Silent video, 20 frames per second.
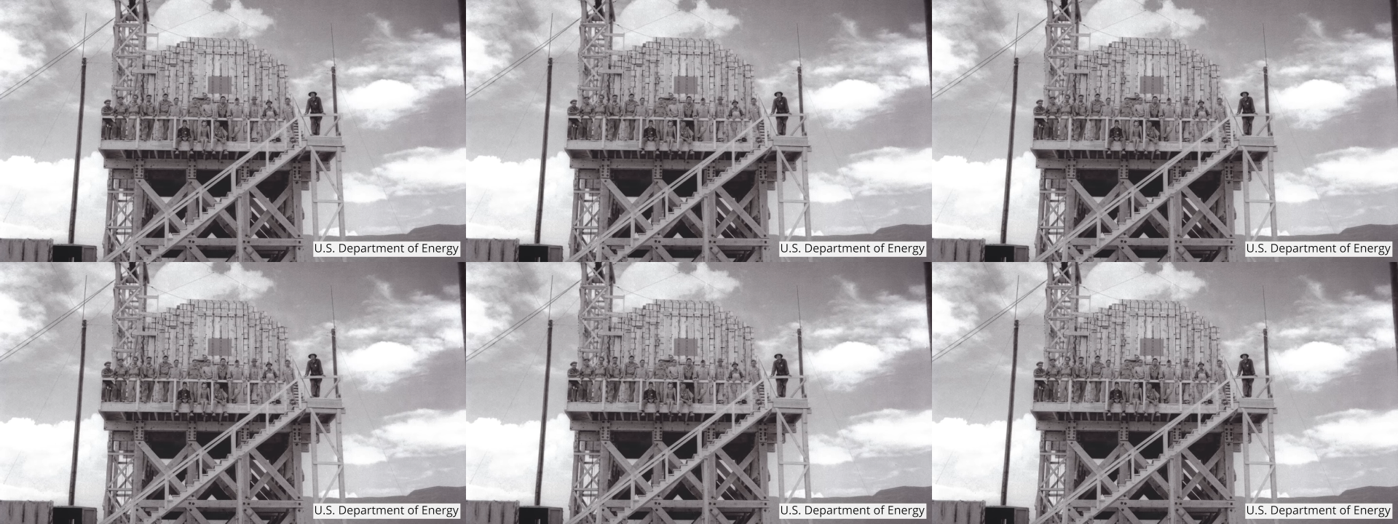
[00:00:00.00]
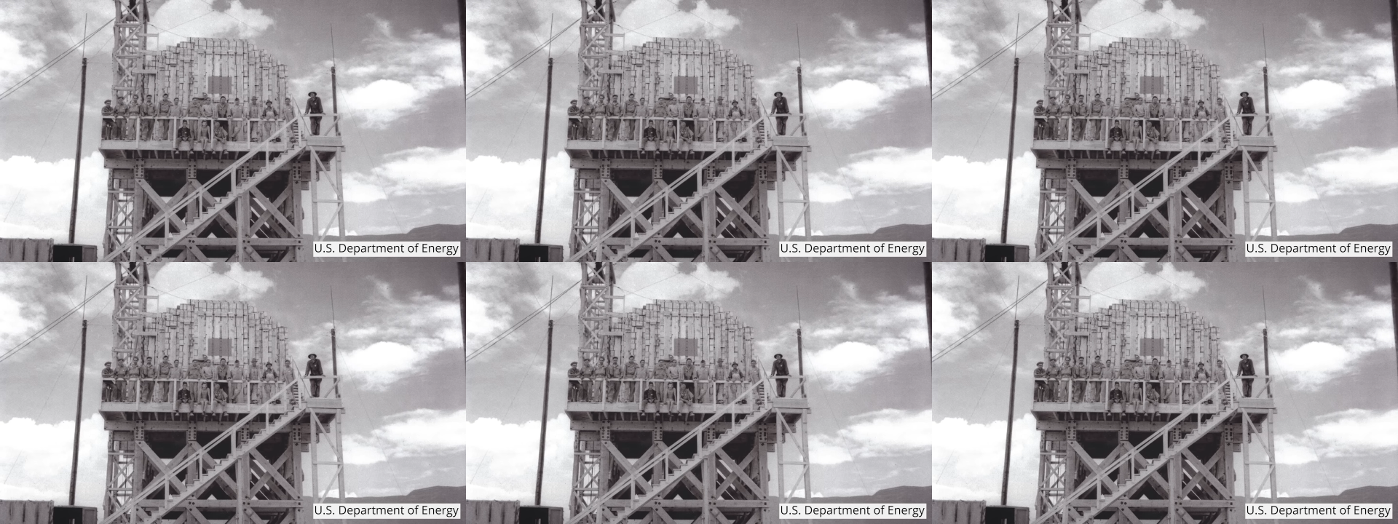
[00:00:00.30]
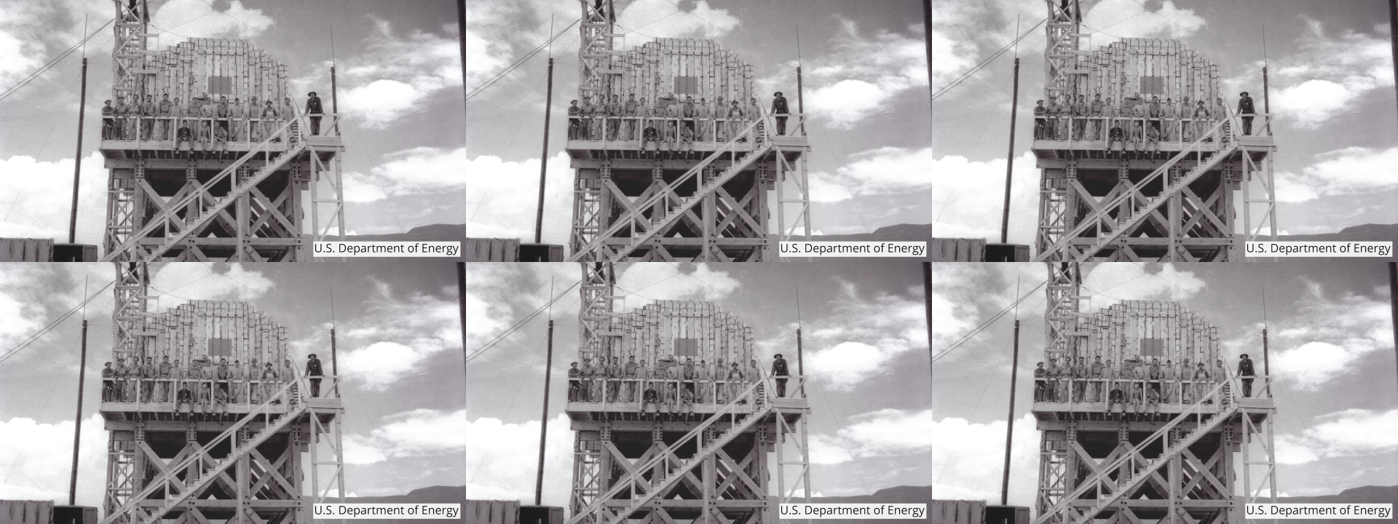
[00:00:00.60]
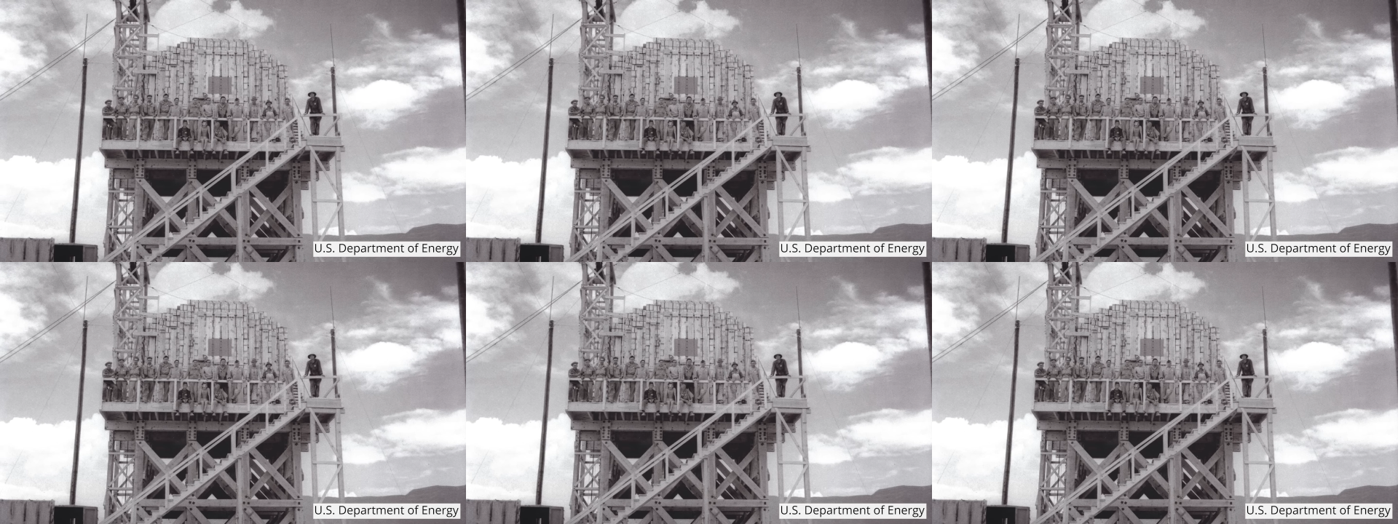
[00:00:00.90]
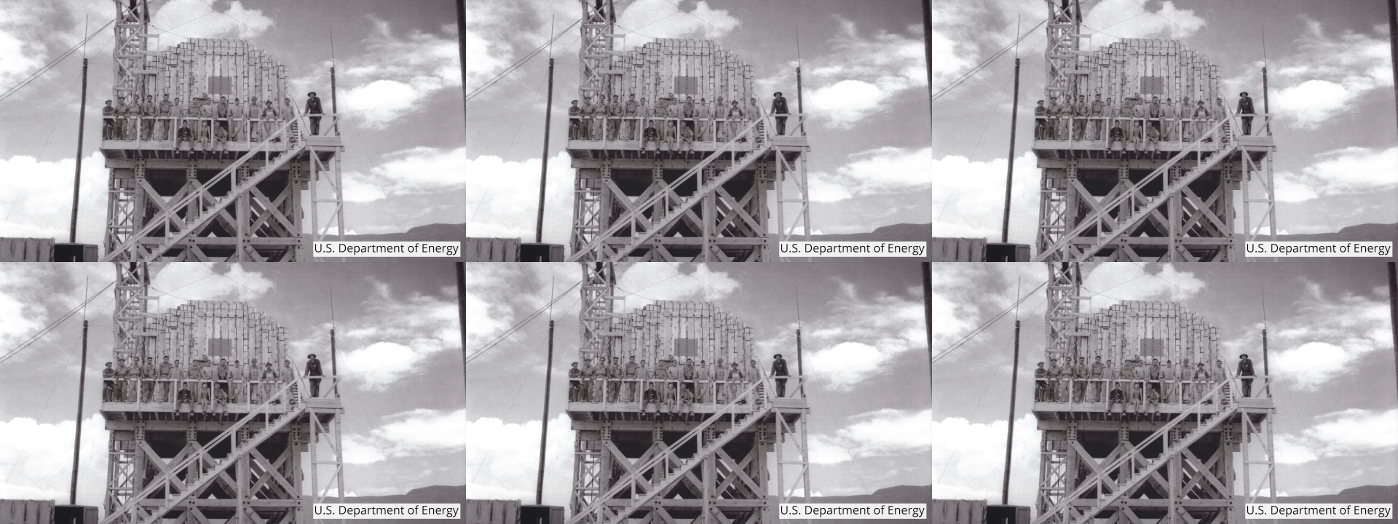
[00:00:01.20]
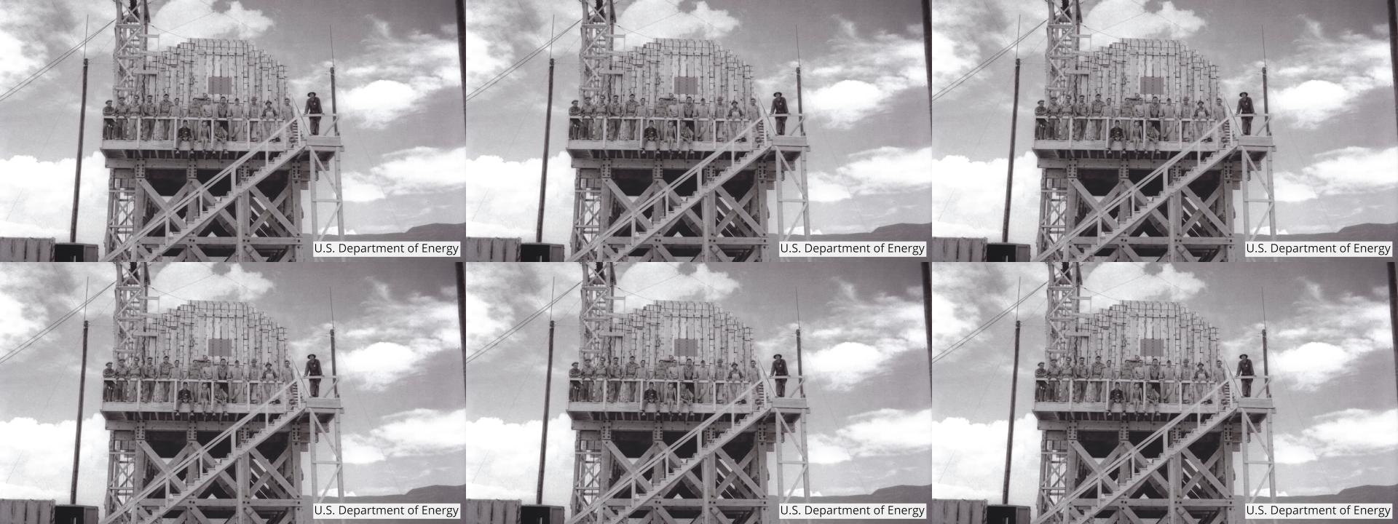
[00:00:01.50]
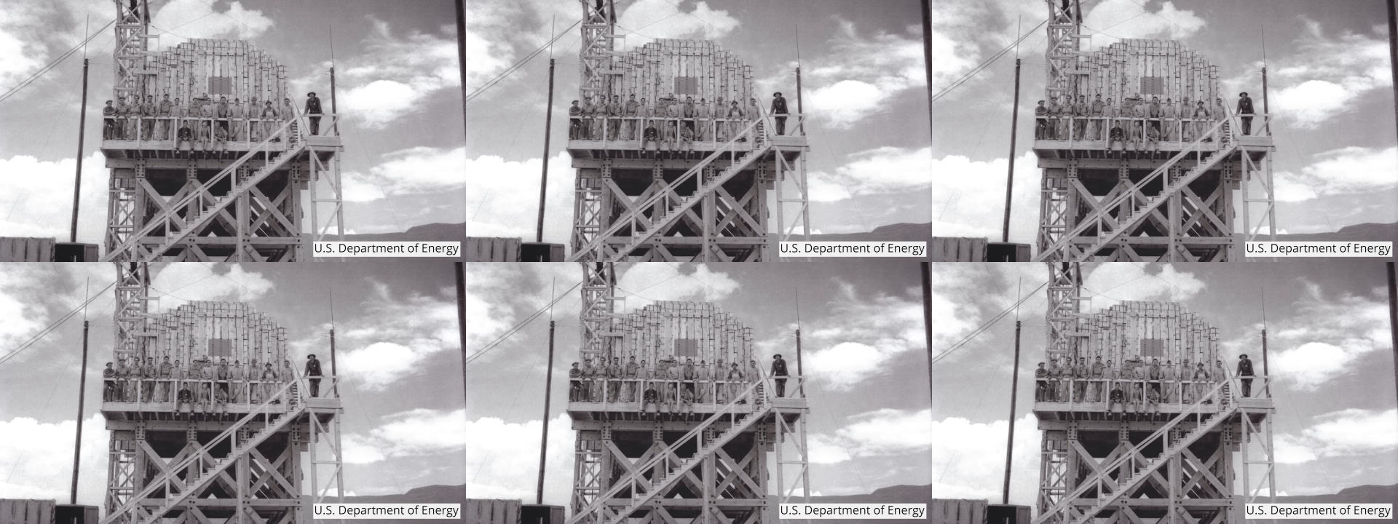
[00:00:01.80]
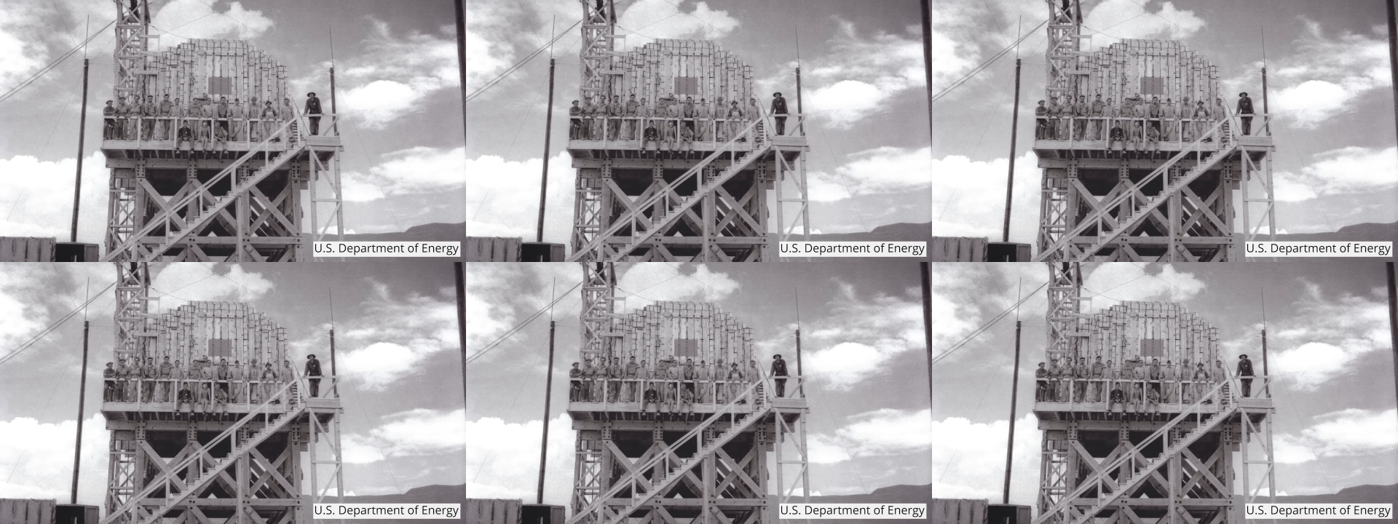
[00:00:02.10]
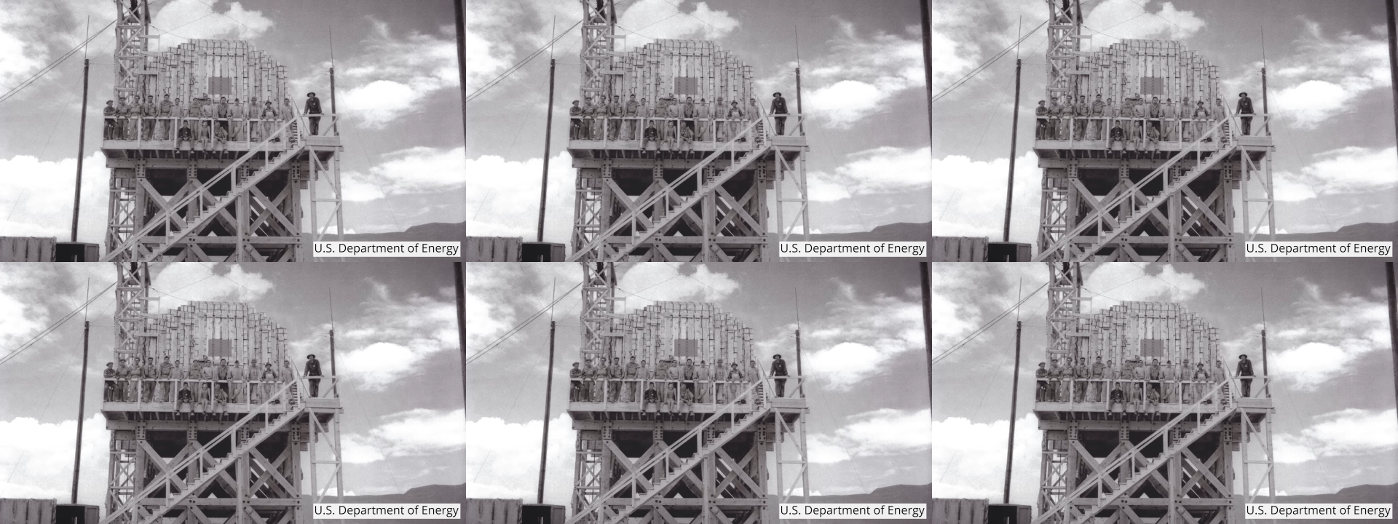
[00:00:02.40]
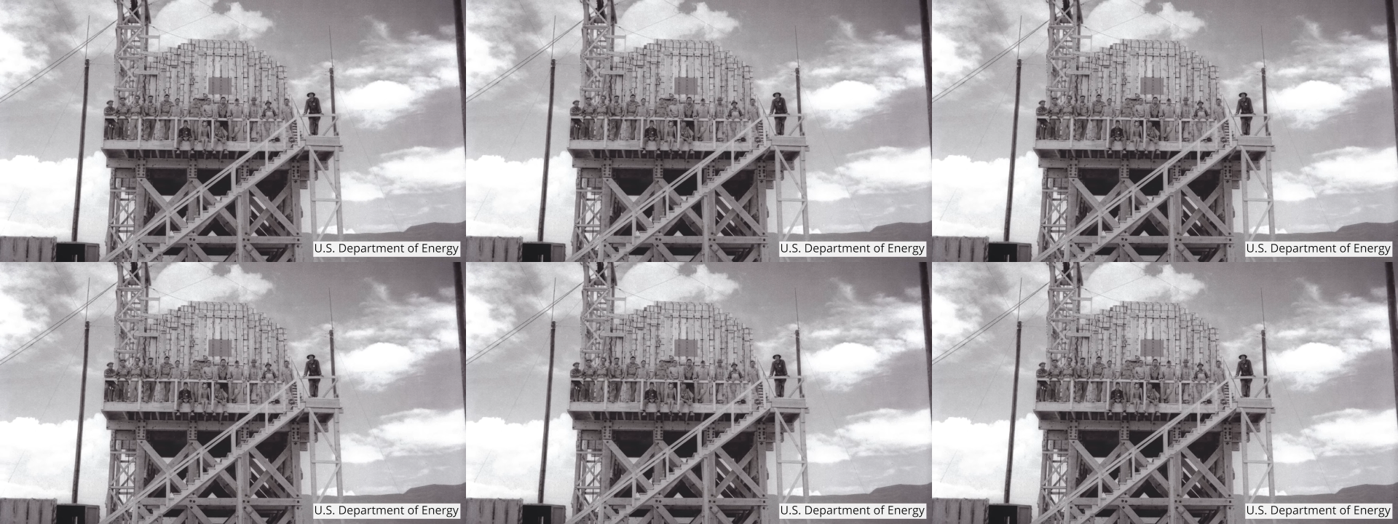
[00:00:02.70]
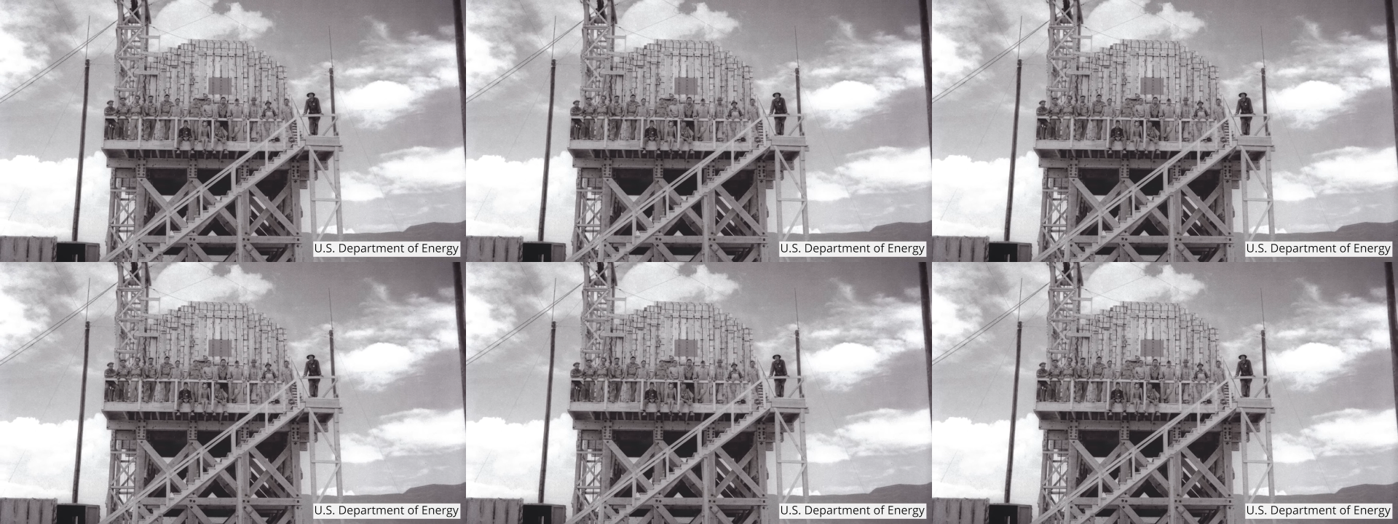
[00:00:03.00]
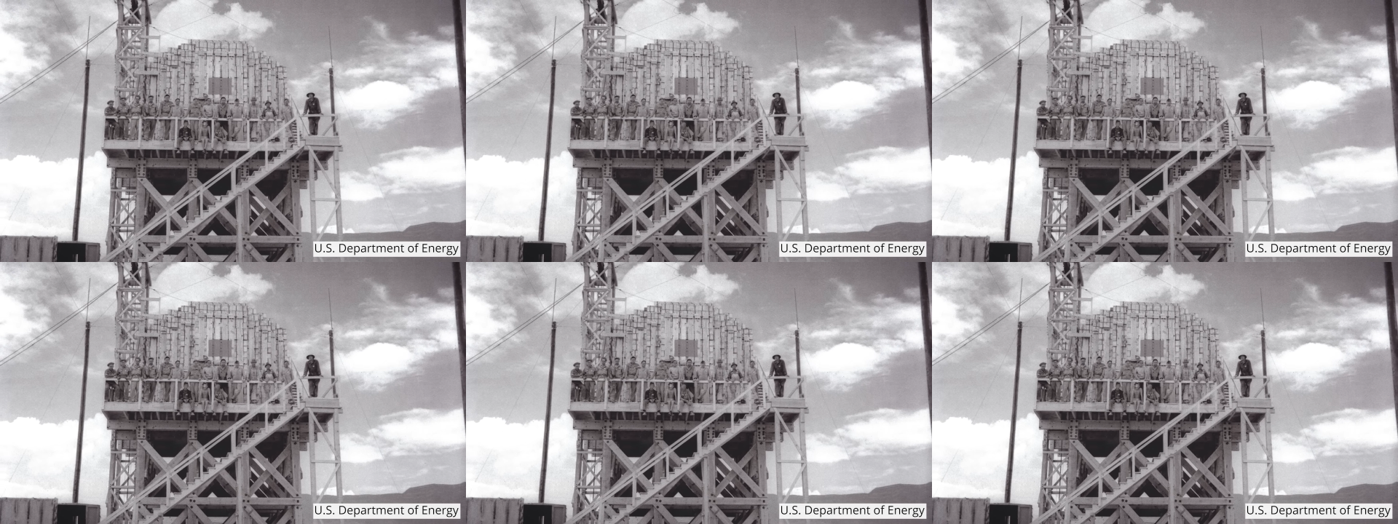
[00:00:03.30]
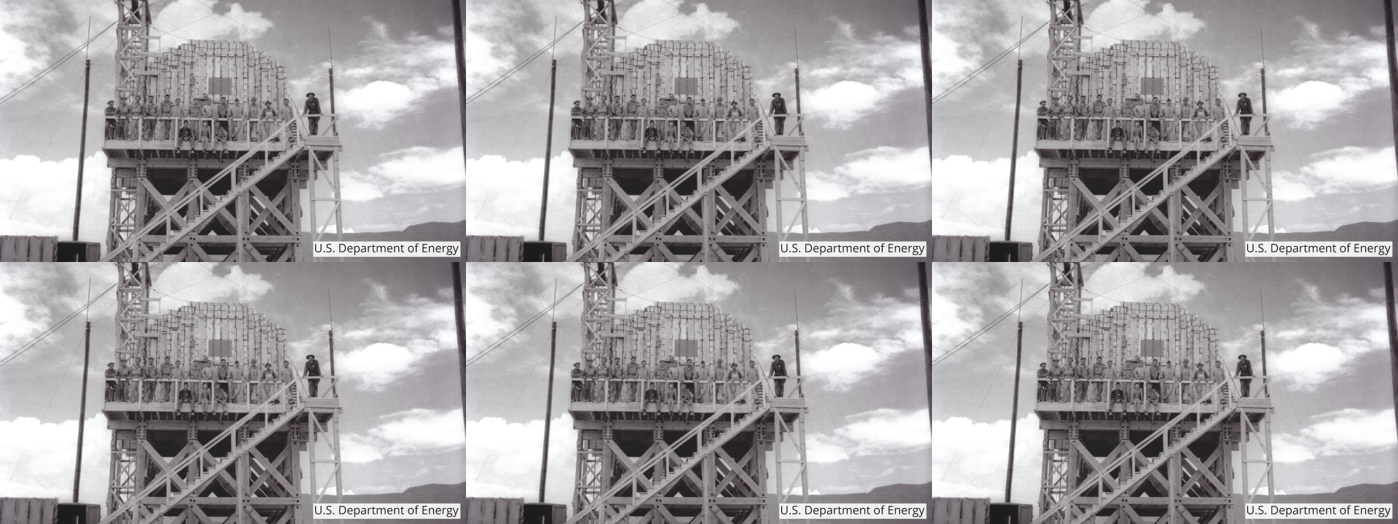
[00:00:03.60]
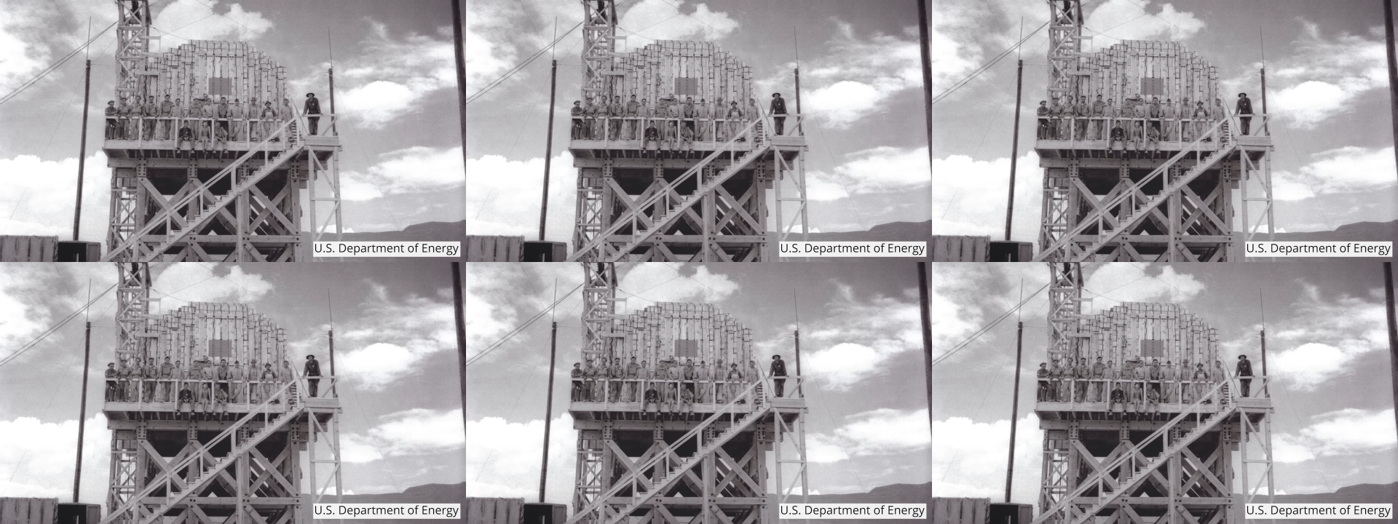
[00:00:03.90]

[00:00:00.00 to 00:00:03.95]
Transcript: (no speaker visible)